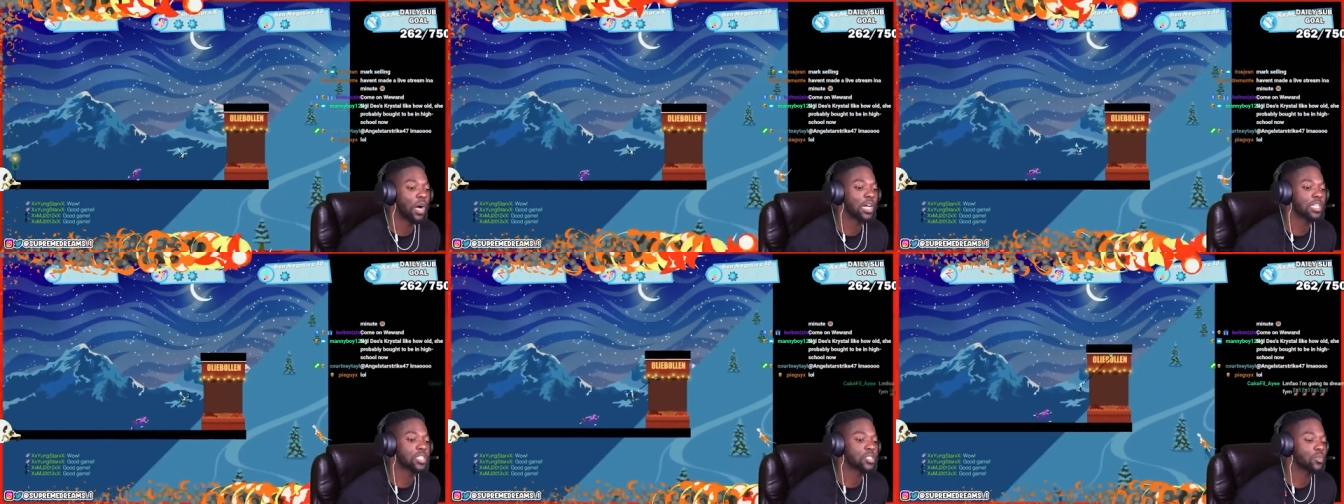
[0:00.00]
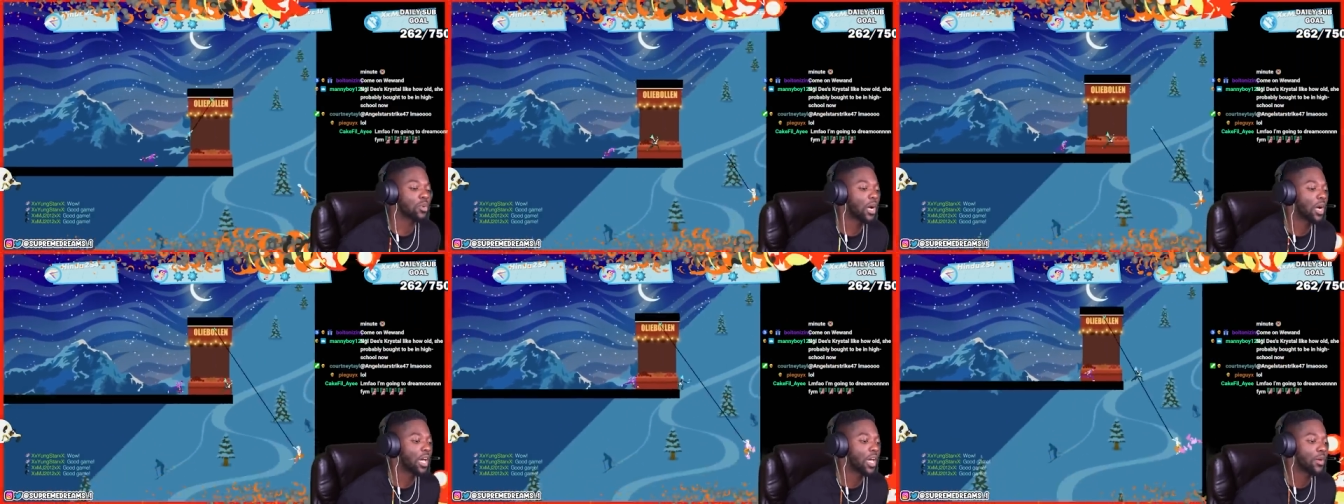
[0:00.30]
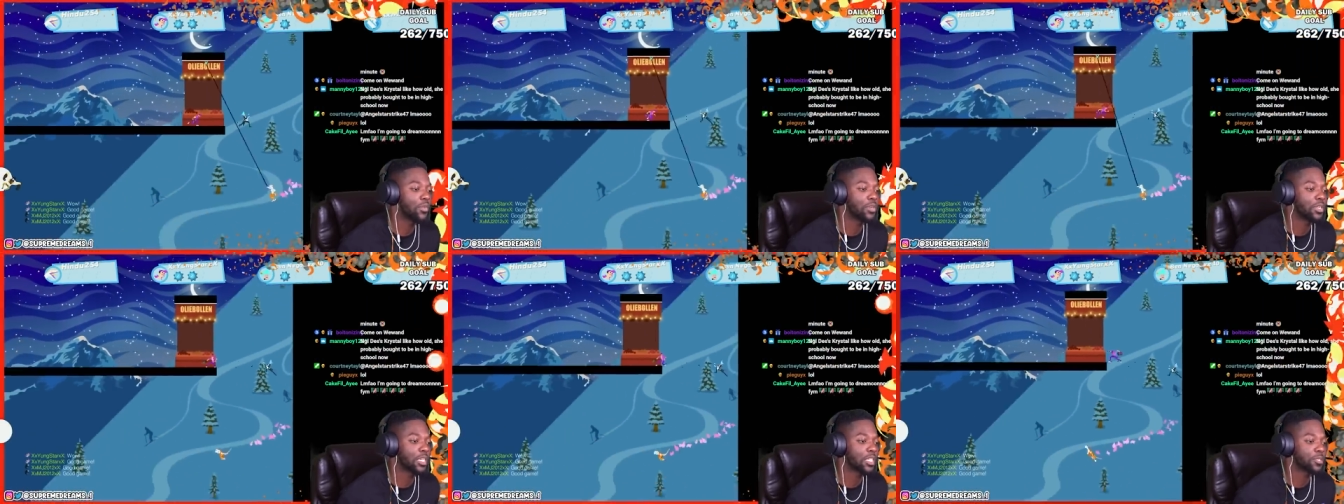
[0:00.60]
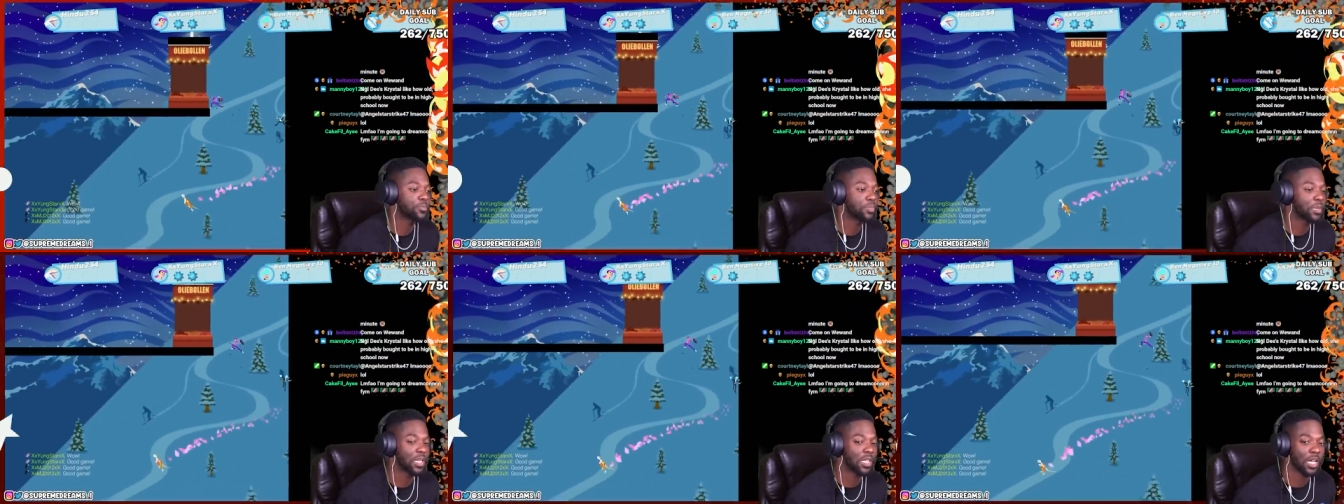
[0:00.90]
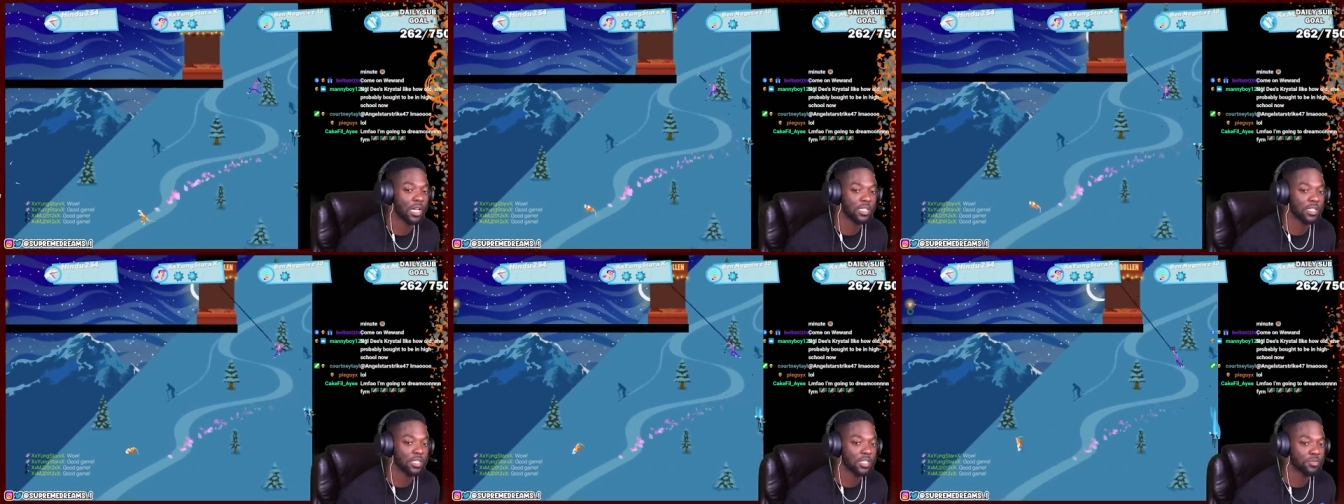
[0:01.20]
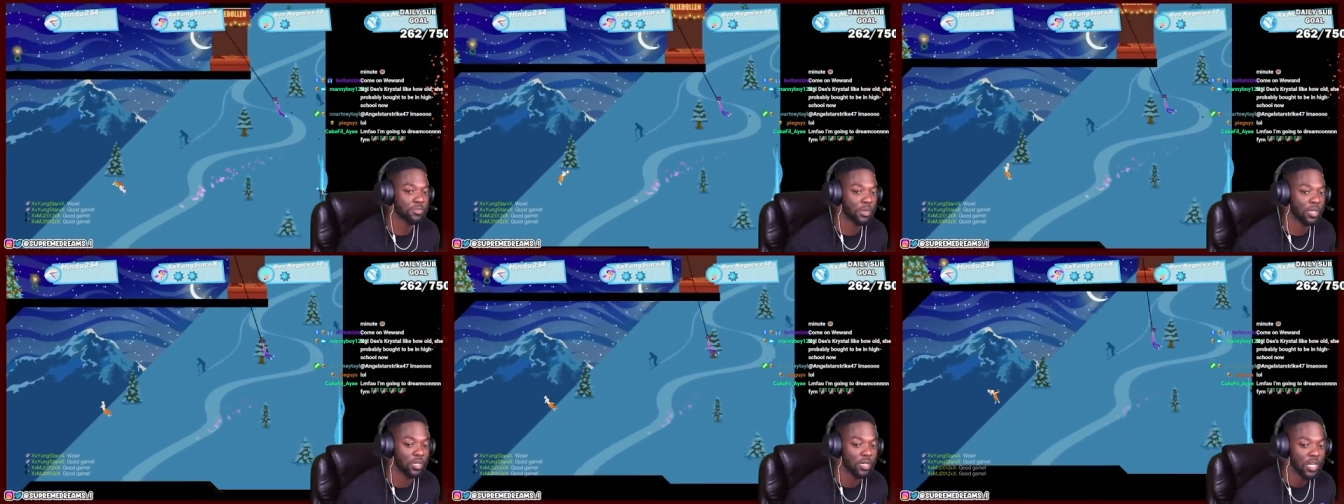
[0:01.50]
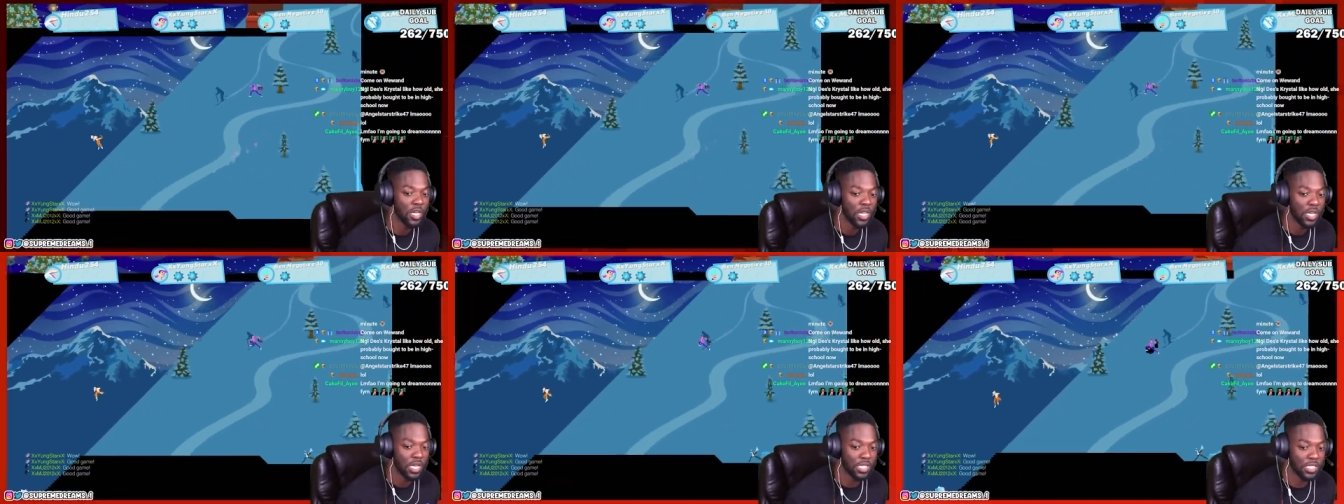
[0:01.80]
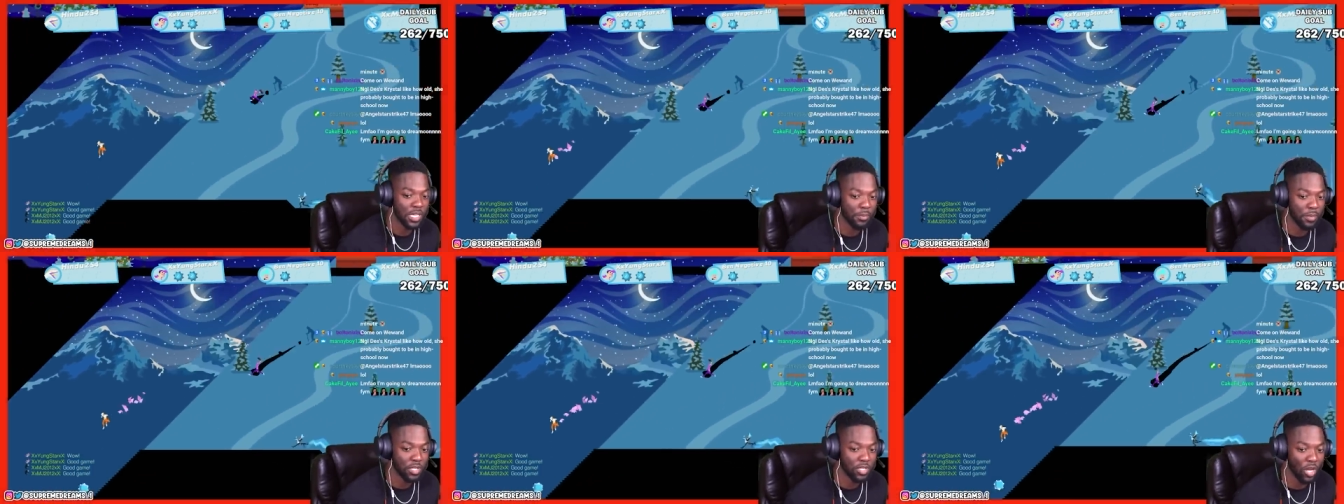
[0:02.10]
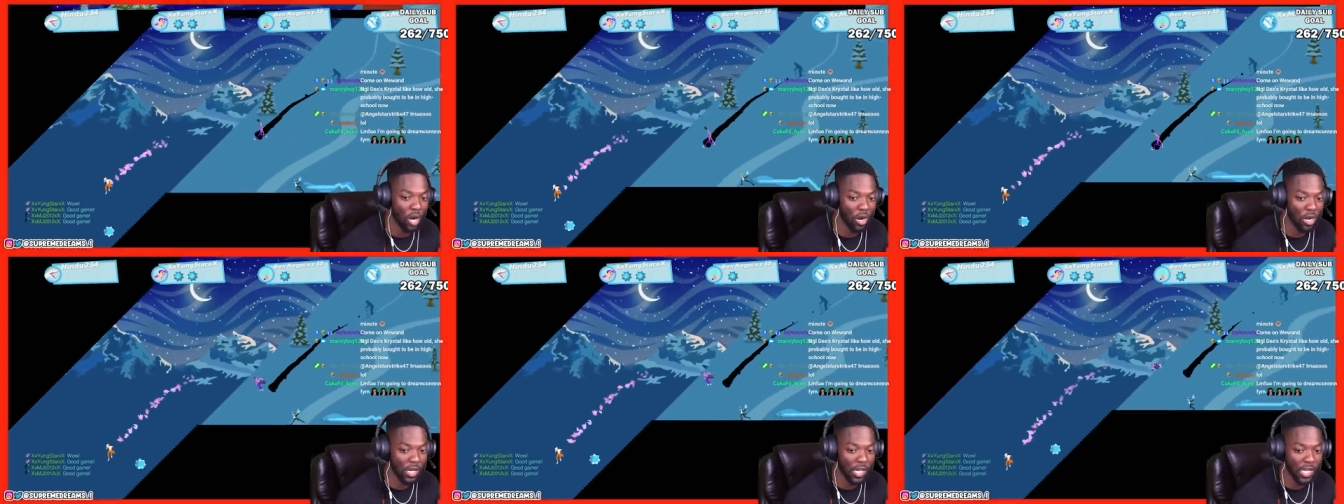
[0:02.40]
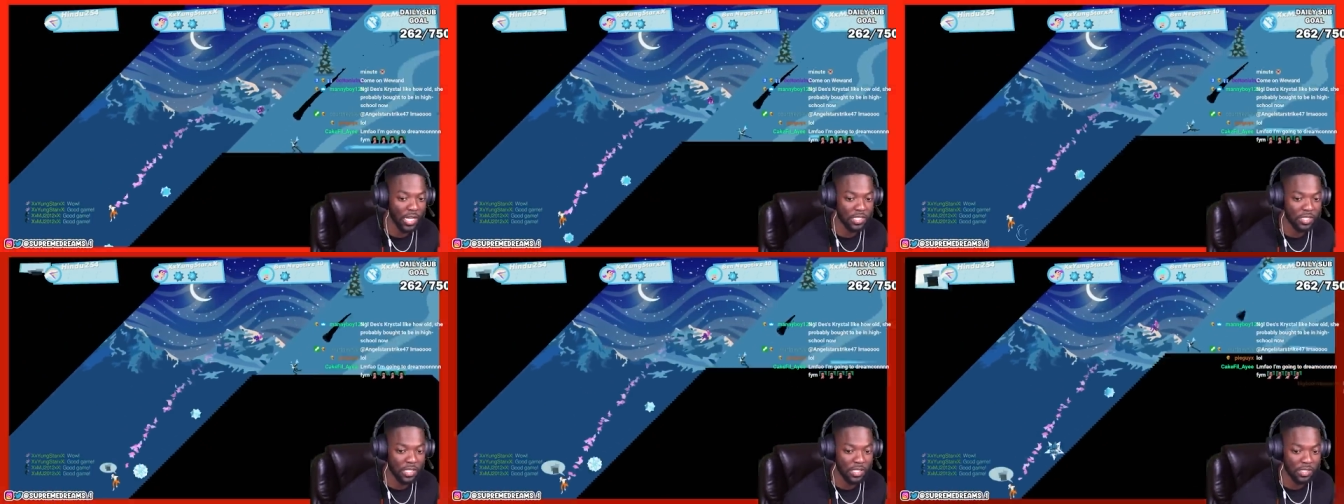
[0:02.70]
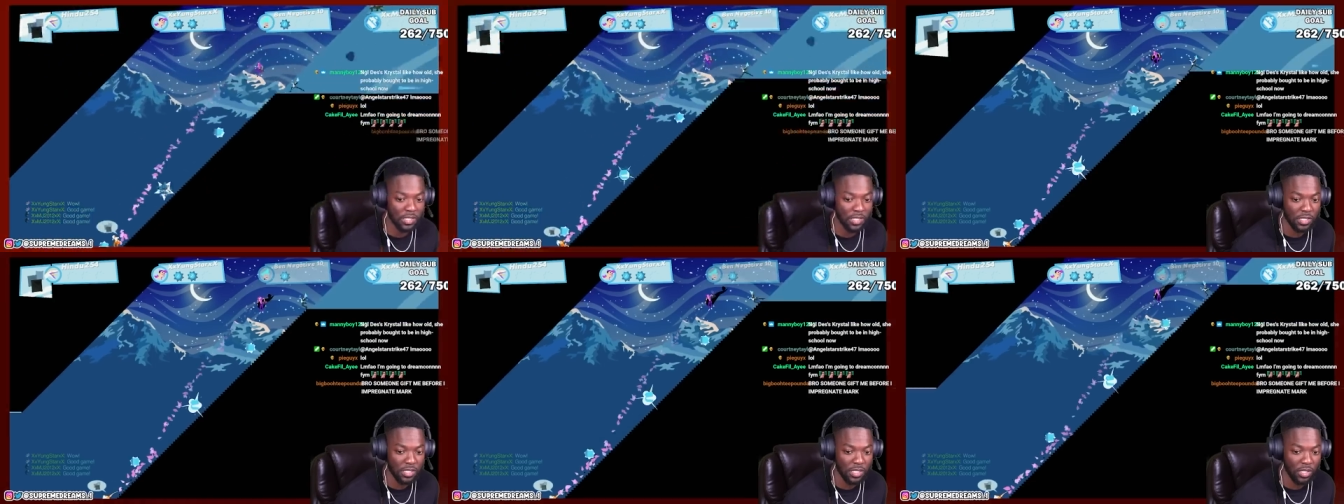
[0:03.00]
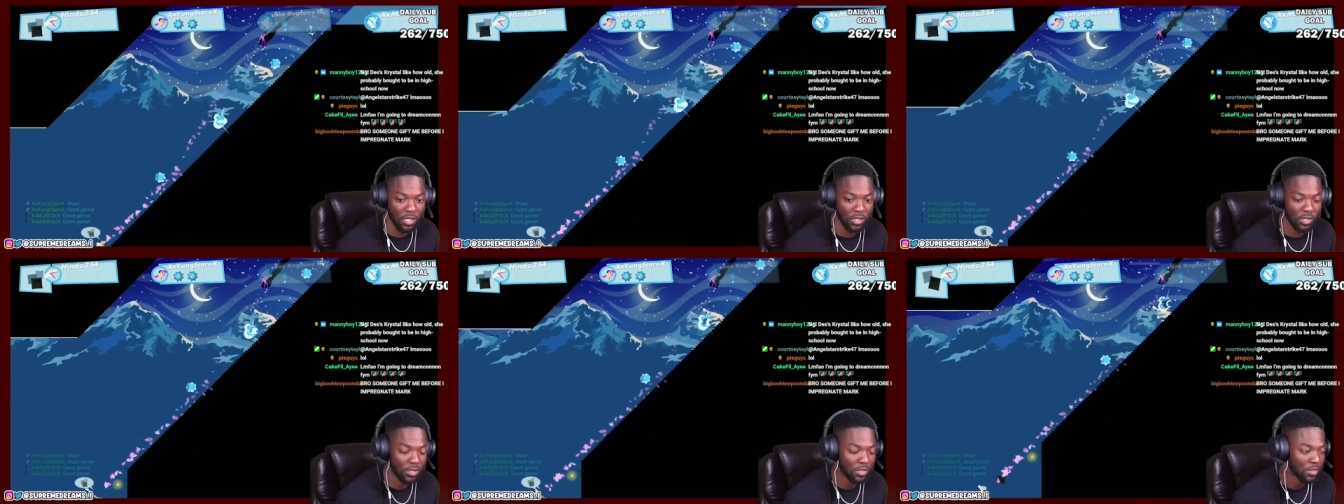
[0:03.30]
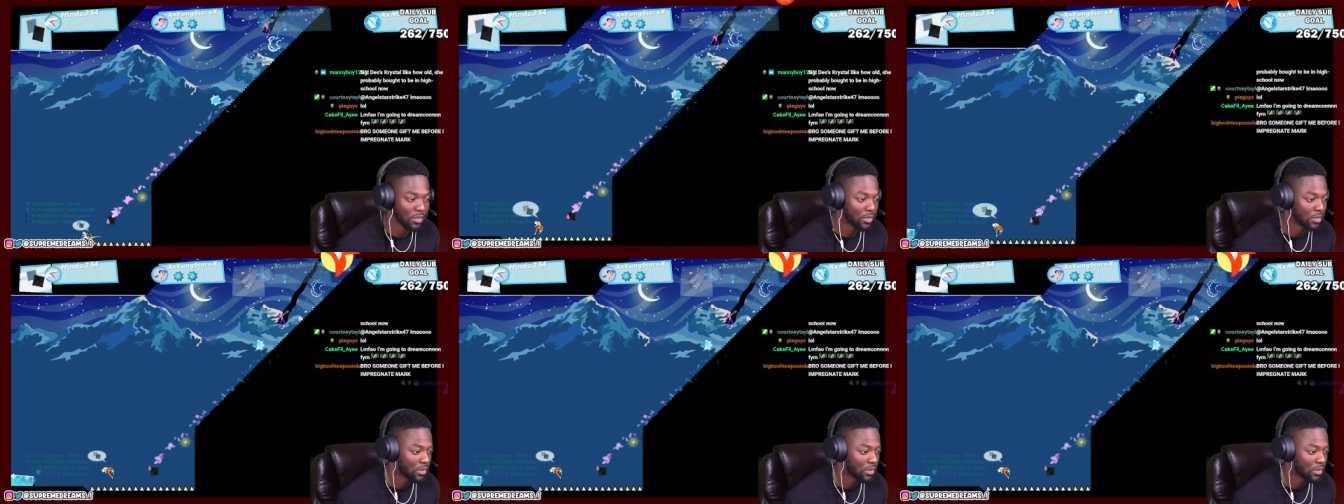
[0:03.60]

I swear I hate when niggas play like this, bro. There's nothing but dog ass niggas in this hole.